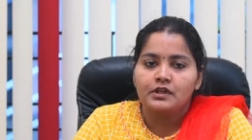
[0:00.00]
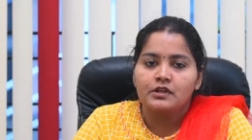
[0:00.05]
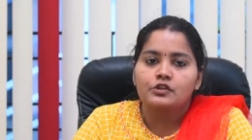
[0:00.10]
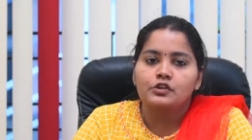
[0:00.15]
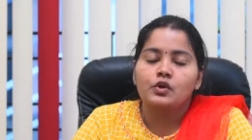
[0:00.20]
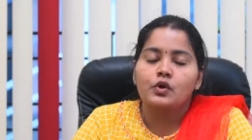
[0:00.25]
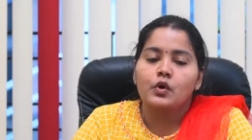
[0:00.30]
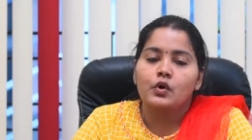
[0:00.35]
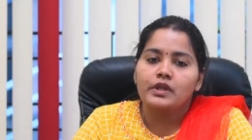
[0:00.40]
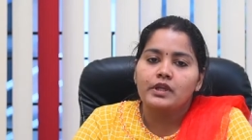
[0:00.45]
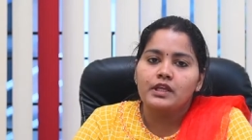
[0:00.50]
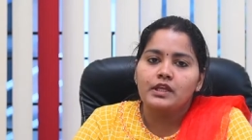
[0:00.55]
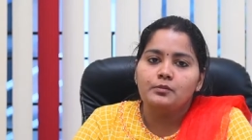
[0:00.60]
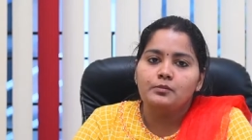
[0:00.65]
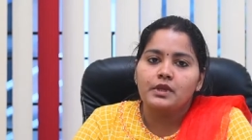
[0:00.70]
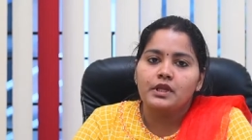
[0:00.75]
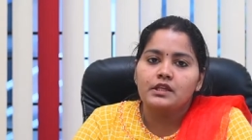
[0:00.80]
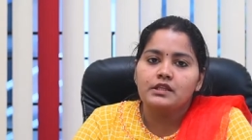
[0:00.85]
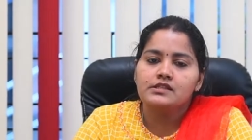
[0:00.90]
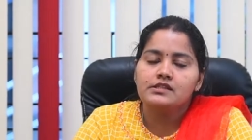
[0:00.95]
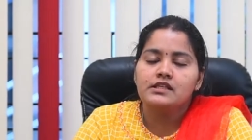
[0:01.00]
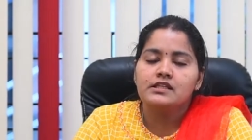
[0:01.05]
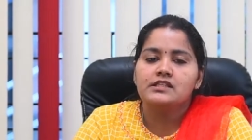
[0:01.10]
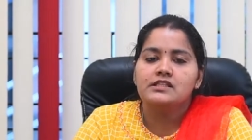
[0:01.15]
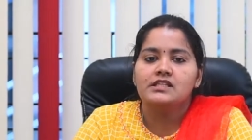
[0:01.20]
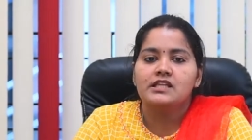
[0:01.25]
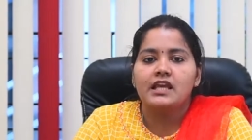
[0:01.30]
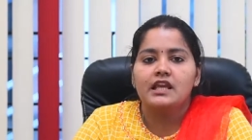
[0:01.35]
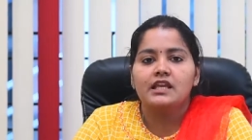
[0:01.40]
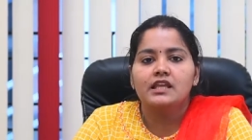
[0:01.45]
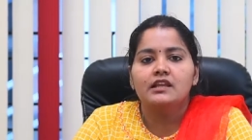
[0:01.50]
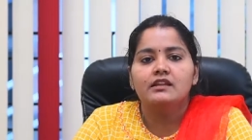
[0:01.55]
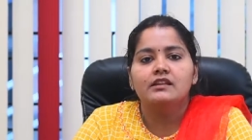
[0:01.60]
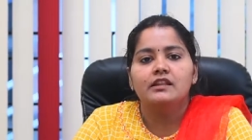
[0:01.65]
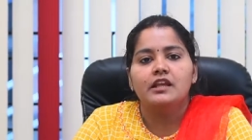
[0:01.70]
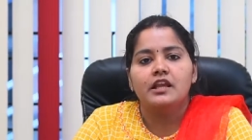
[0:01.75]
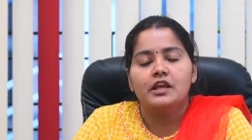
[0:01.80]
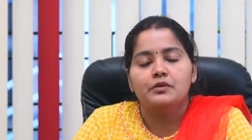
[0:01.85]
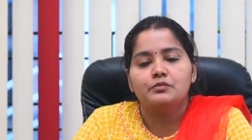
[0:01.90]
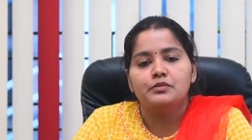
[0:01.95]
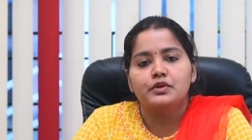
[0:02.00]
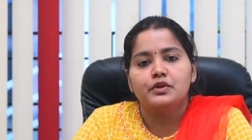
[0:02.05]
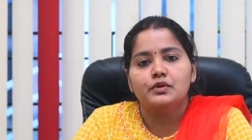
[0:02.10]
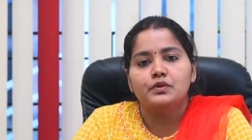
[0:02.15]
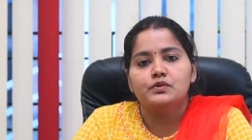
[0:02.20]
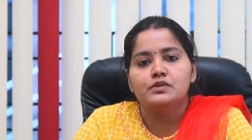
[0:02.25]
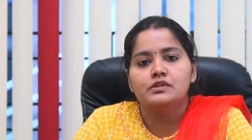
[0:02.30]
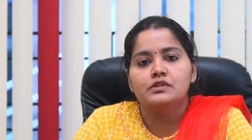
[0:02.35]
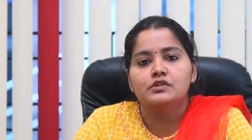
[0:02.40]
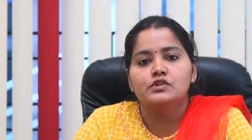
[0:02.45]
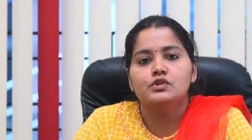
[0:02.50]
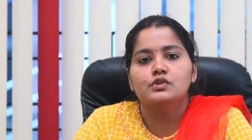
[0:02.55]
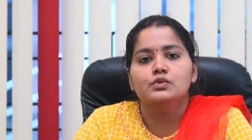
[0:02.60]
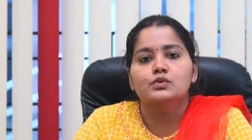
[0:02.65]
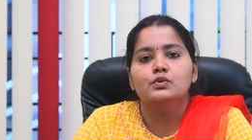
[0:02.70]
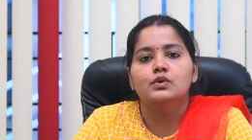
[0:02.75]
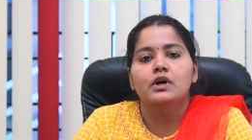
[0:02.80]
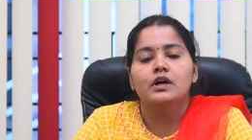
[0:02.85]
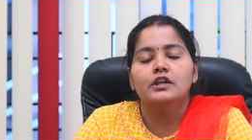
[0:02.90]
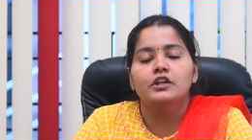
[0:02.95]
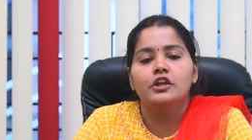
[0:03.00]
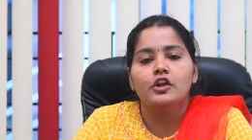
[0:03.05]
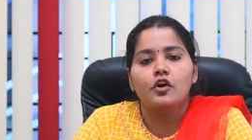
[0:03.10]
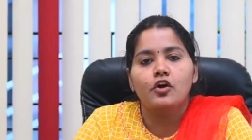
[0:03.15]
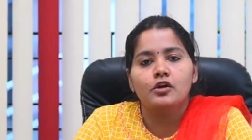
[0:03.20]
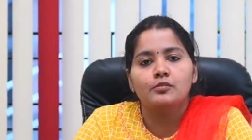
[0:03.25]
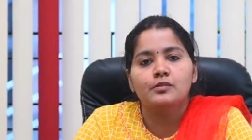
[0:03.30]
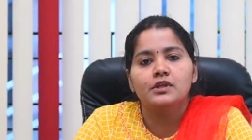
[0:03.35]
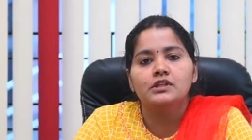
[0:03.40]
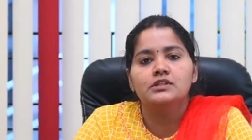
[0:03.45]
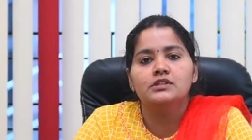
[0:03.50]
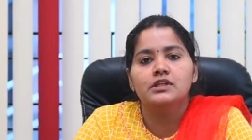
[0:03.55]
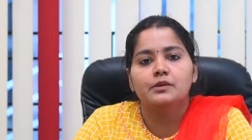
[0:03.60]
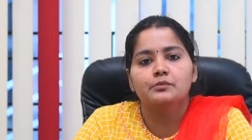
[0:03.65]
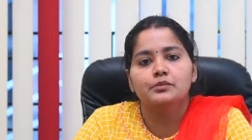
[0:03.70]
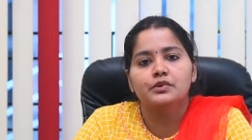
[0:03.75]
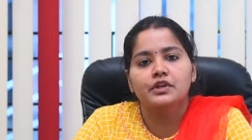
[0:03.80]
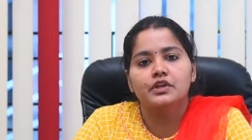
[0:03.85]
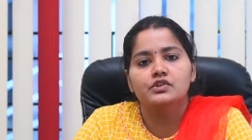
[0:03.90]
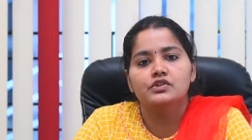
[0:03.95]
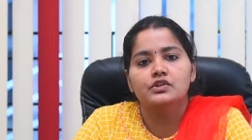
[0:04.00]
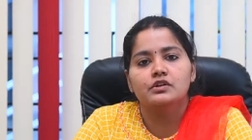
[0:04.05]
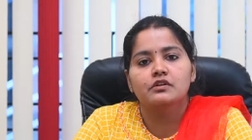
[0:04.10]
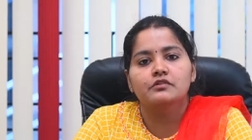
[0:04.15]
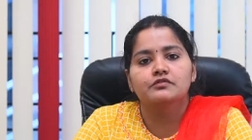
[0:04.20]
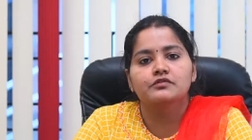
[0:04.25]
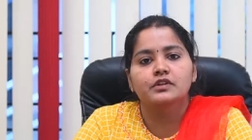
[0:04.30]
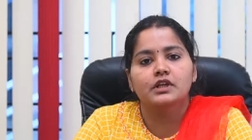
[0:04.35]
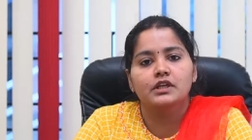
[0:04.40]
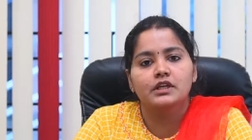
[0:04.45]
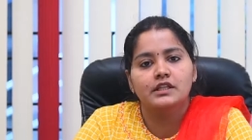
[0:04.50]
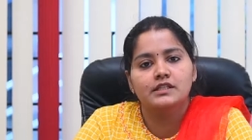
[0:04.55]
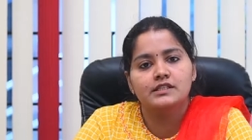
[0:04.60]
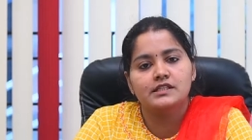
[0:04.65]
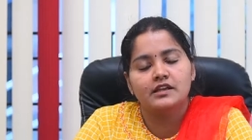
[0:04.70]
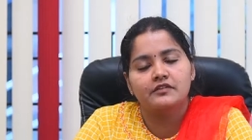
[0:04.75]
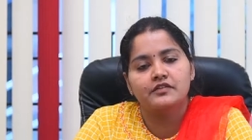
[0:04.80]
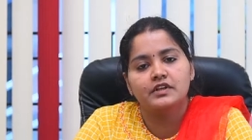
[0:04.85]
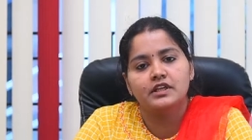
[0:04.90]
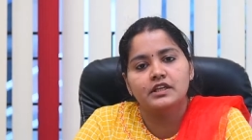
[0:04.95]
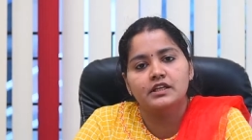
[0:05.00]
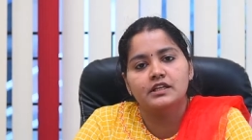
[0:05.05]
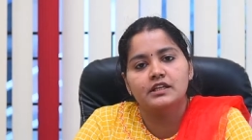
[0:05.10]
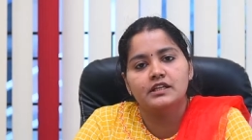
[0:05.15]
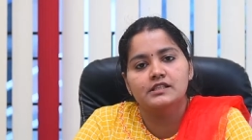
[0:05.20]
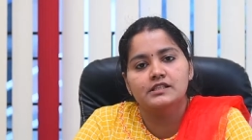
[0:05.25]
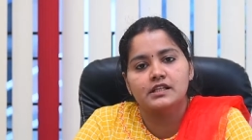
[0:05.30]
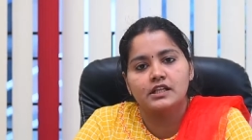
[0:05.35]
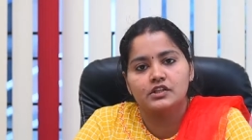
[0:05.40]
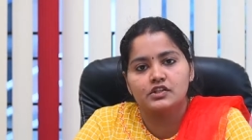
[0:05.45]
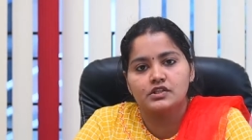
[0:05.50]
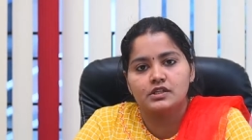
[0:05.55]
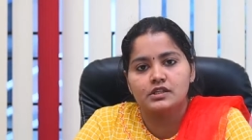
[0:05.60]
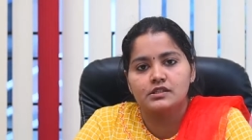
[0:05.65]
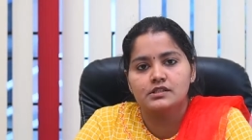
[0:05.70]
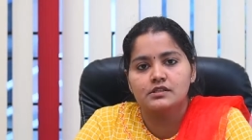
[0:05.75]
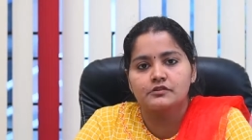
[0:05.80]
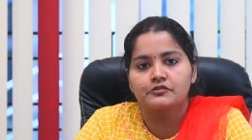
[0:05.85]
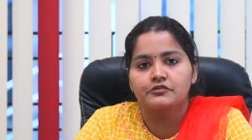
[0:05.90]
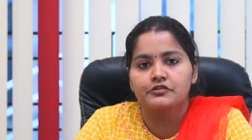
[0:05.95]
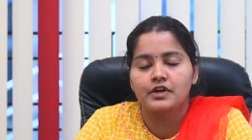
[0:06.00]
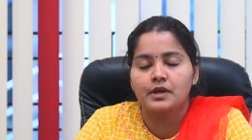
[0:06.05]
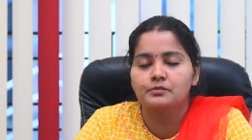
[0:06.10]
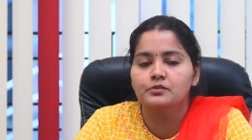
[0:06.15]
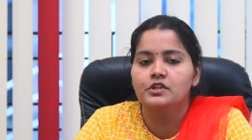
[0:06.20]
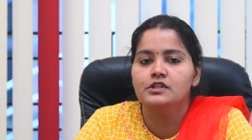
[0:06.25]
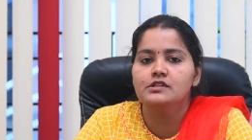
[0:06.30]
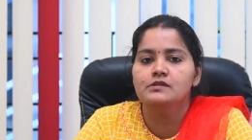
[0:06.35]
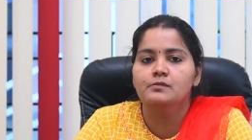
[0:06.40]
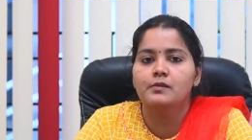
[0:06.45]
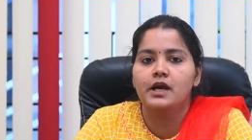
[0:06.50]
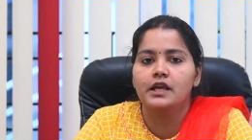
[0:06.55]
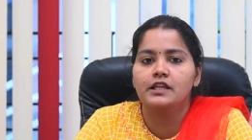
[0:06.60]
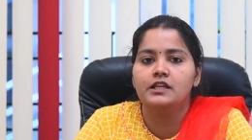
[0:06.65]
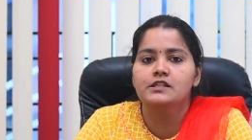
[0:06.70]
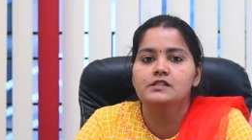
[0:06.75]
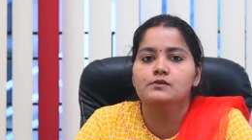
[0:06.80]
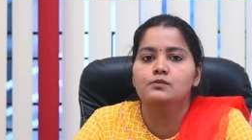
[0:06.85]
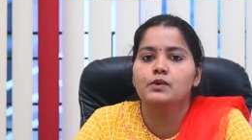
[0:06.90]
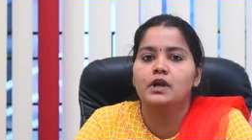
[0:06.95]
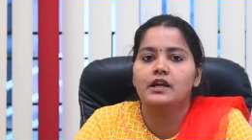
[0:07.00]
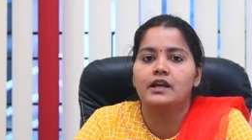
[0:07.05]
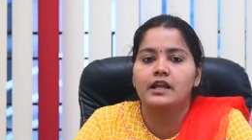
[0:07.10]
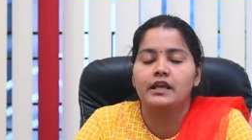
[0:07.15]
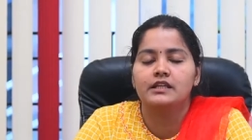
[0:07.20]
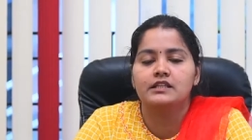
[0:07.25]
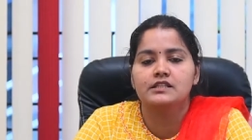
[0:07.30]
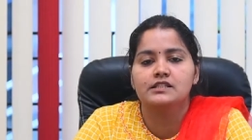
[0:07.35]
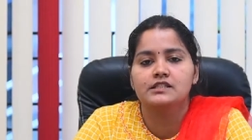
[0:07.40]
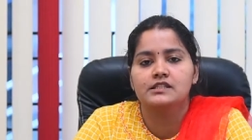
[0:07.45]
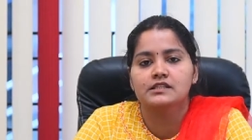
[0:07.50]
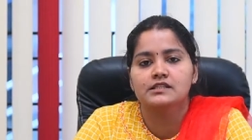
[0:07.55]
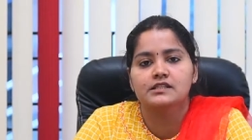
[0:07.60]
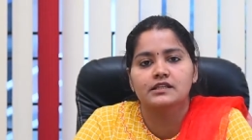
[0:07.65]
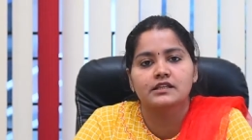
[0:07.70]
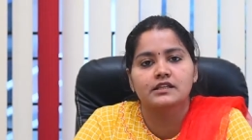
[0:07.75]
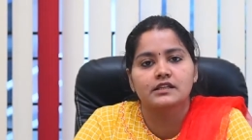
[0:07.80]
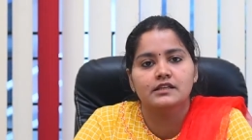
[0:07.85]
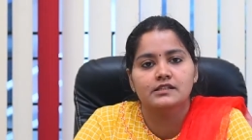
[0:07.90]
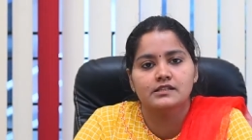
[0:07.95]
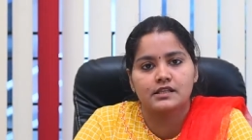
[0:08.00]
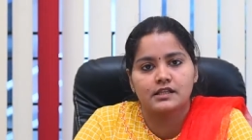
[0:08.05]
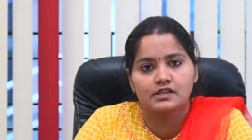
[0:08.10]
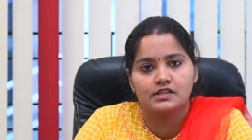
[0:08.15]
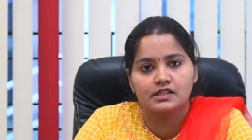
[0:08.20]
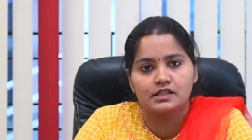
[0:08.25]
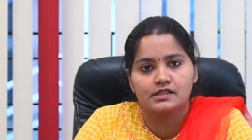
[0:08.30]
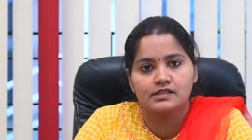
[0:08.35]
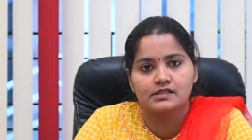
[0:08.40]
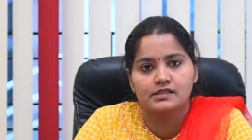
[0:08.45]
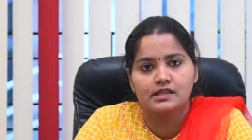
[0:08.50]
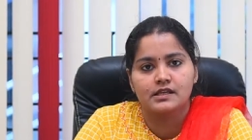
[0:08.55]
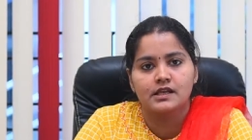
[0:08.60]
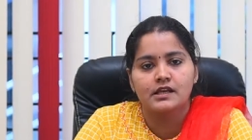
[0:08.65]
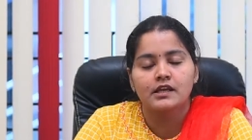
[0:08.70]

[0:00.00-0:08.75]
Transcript: Thawing means taking the embryos to a normal temperature of 37 degrees Celsius from this minus 196 degrees Celsius.